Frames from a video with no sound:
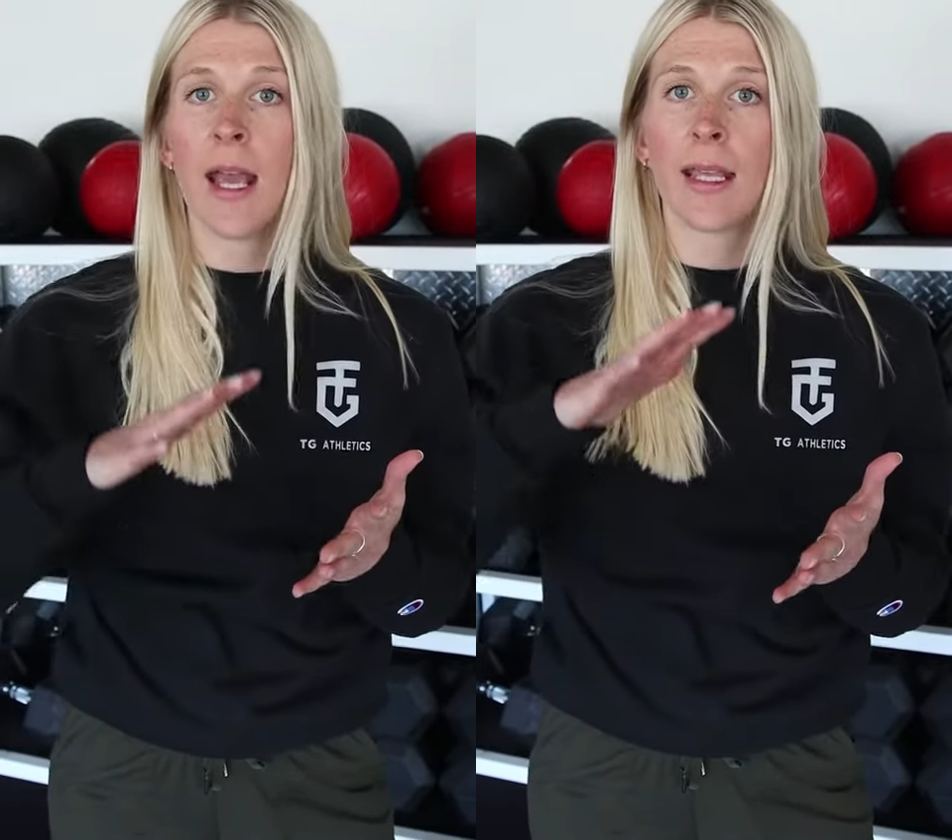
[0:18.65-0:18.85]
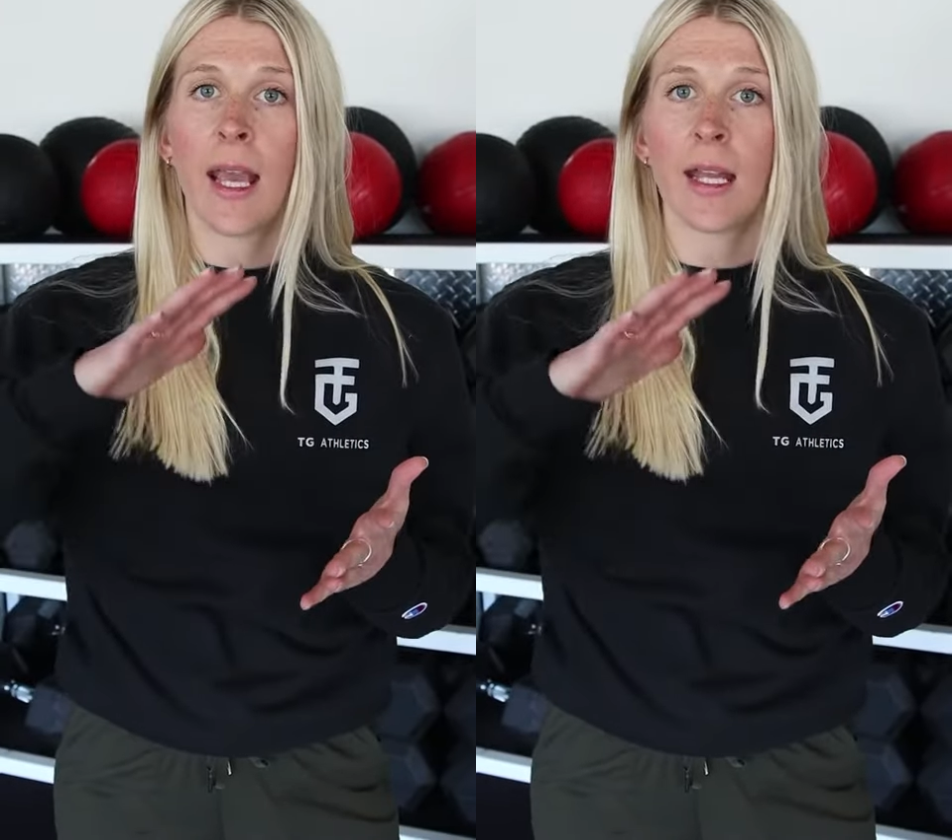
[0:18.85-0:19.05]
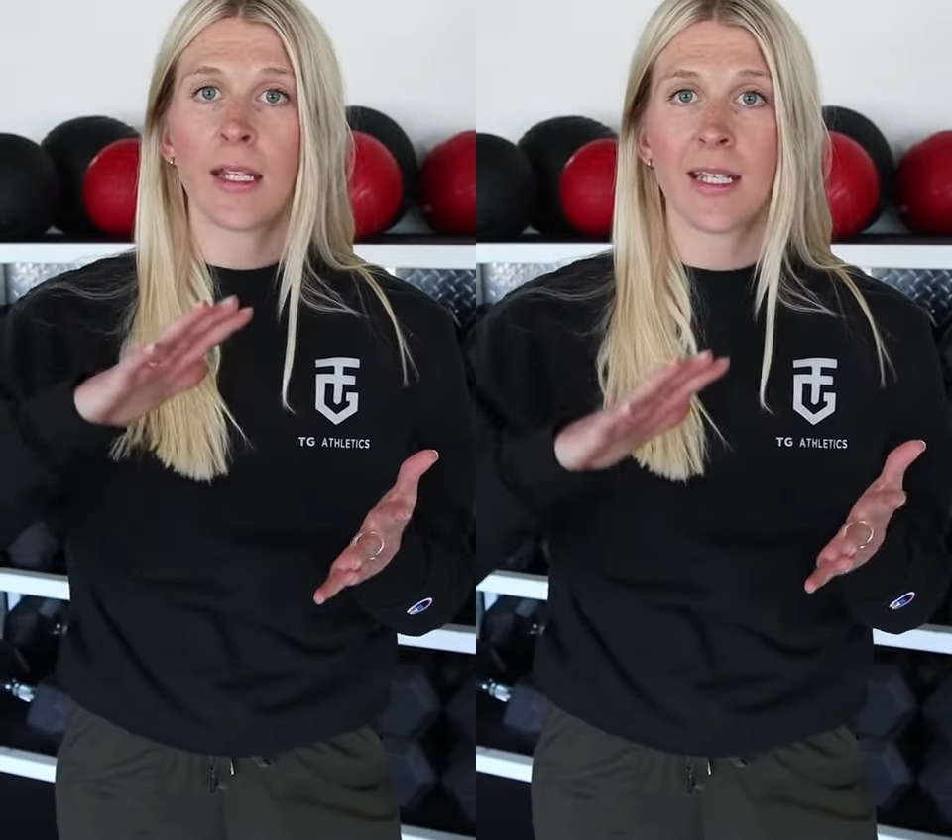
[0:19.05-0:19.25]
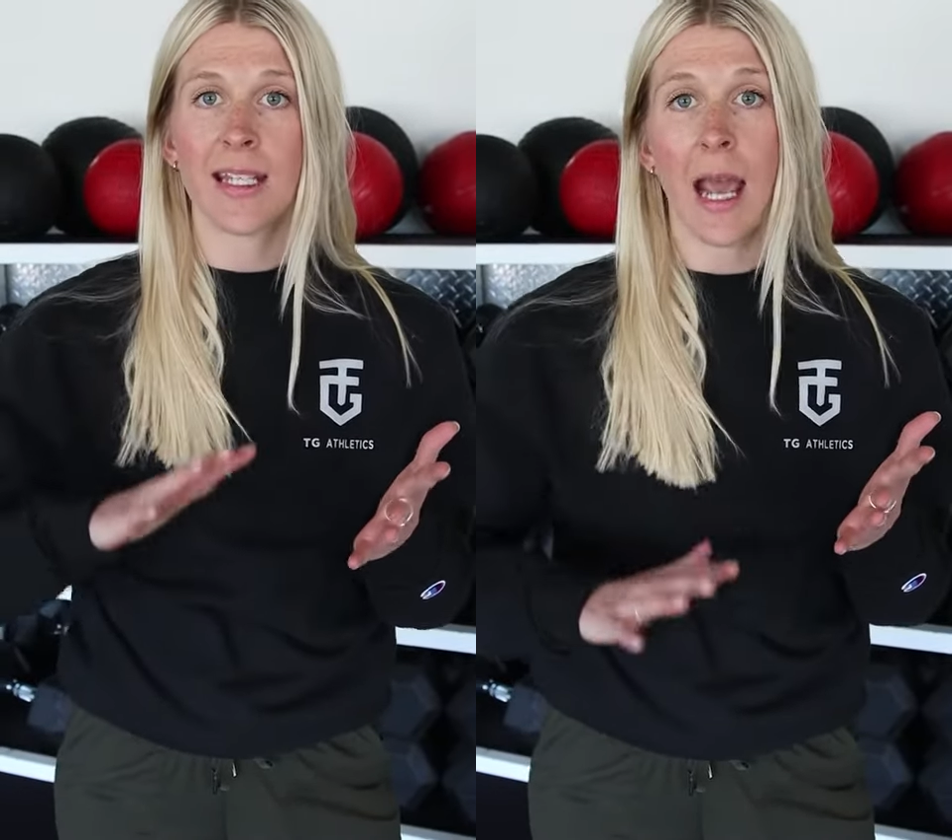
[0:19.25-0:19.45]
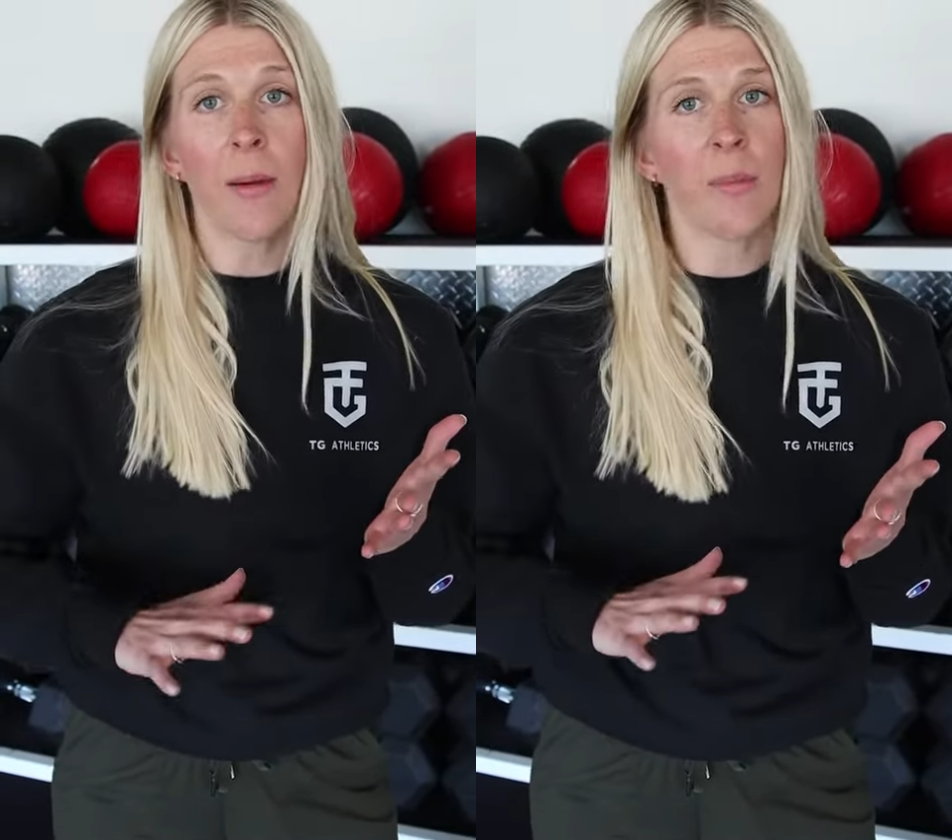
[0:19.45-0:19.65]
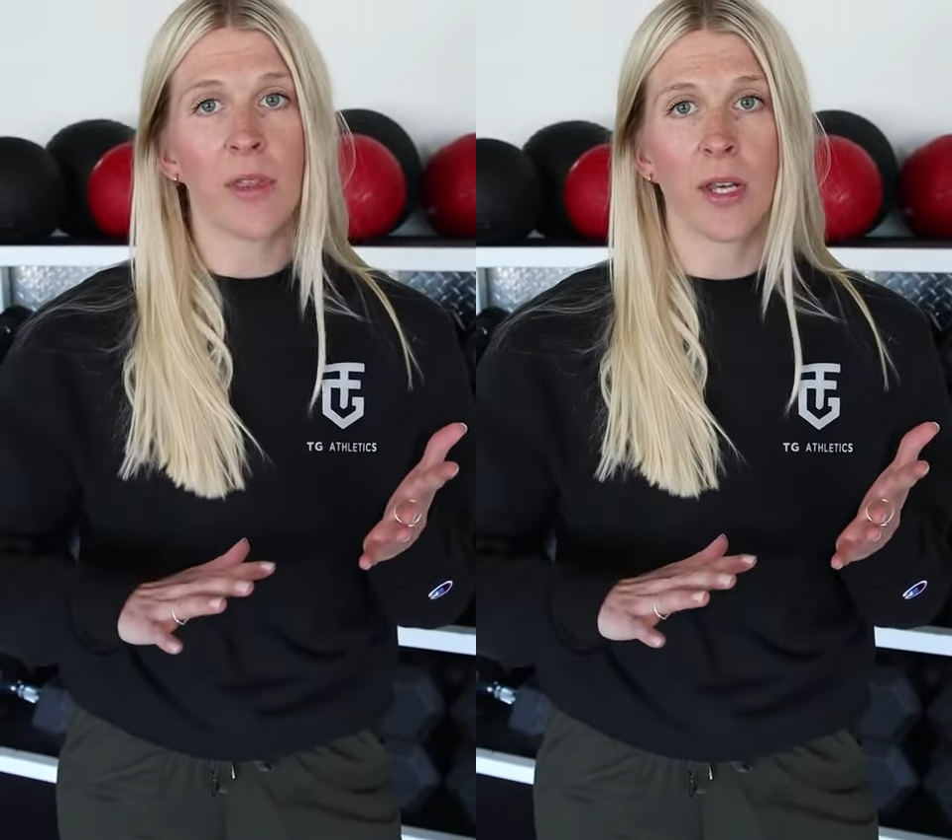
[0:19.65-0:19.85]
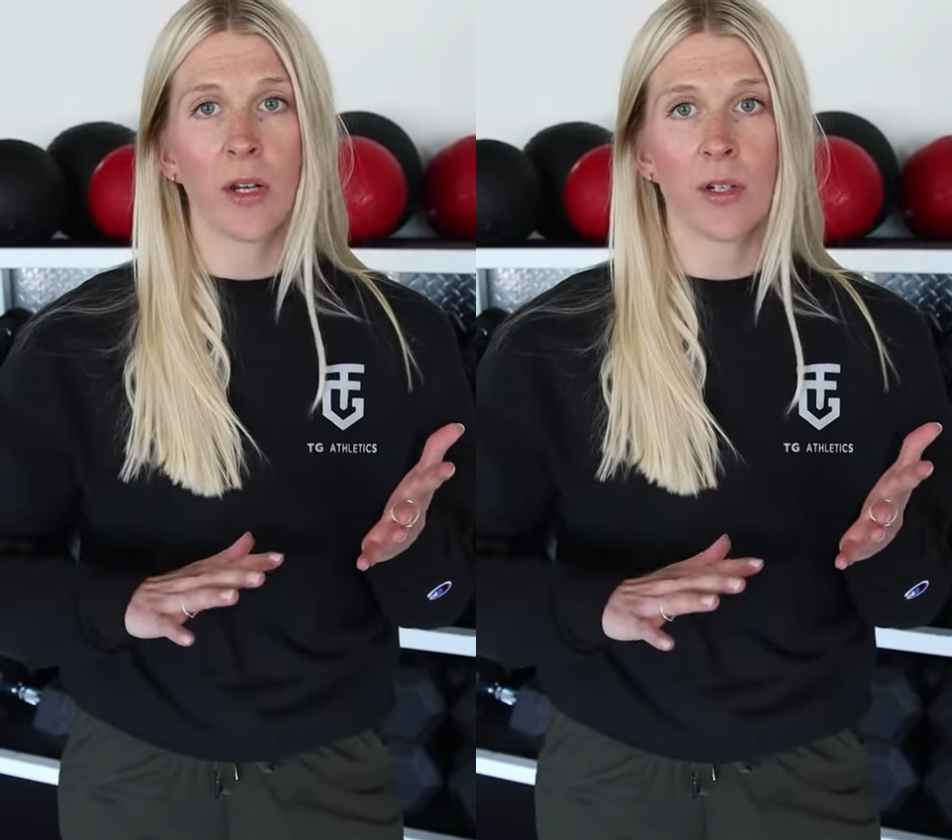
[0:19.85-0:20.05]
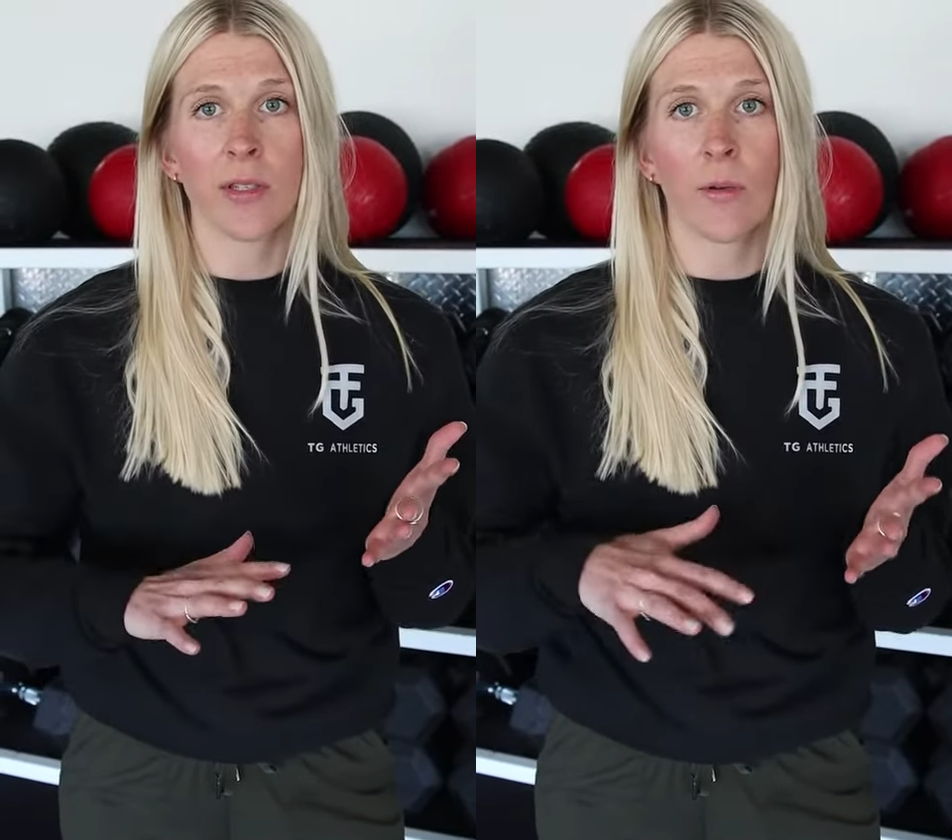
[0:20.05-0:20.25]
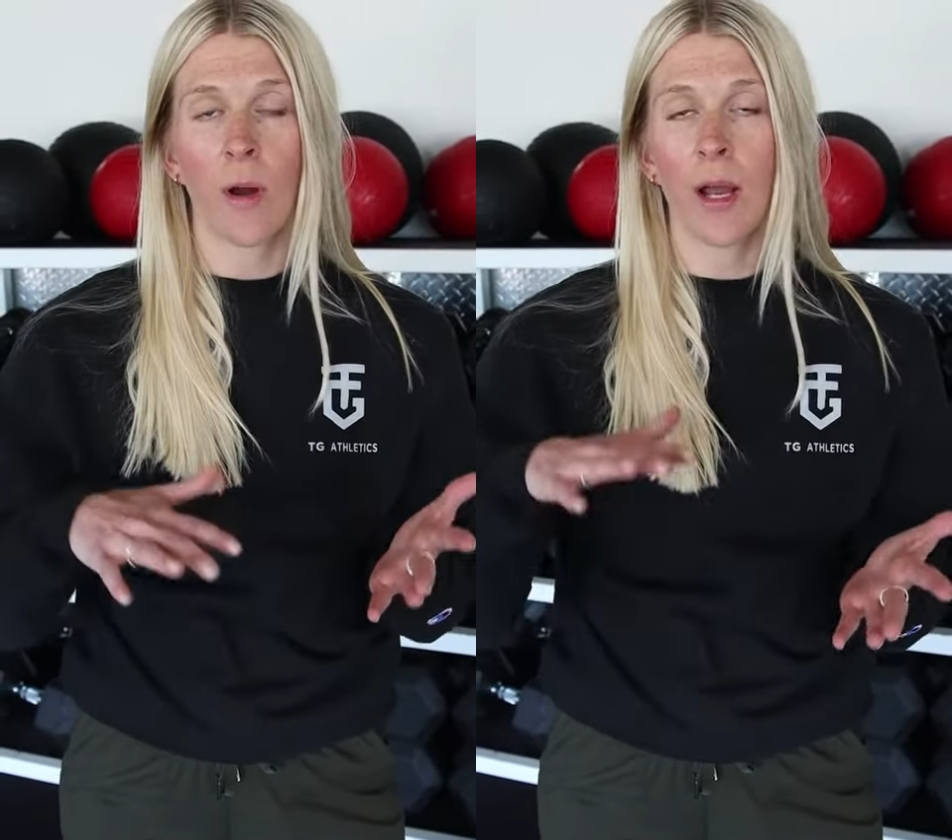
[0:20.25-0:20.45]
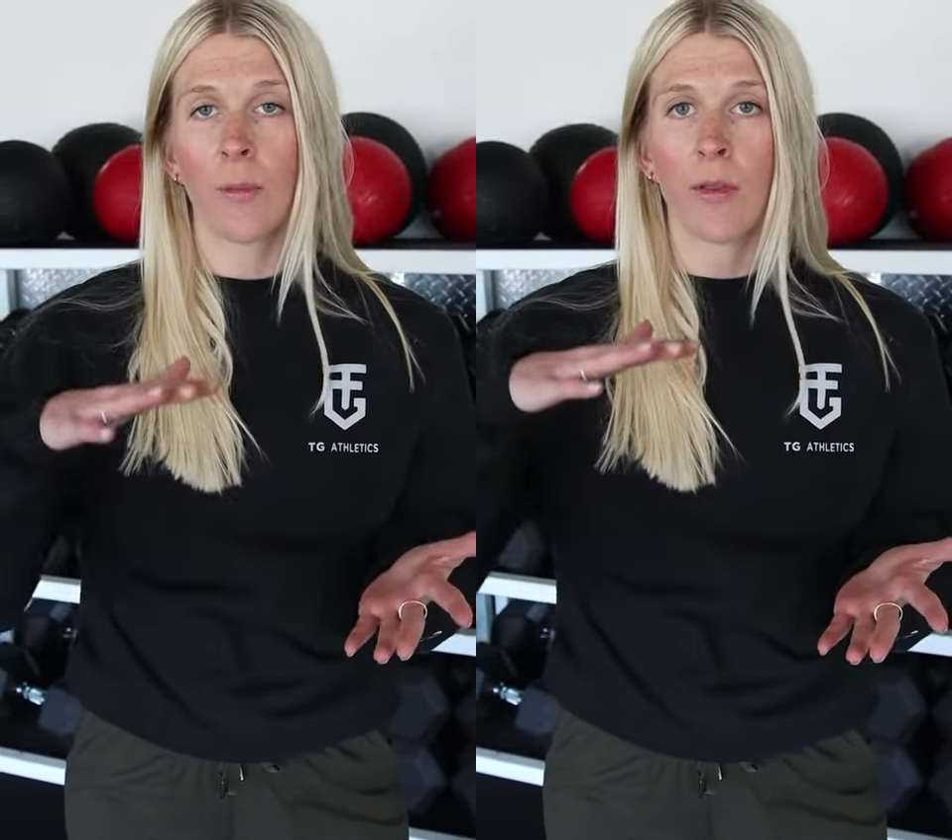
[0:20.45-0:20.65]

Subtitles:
get depth in your squat,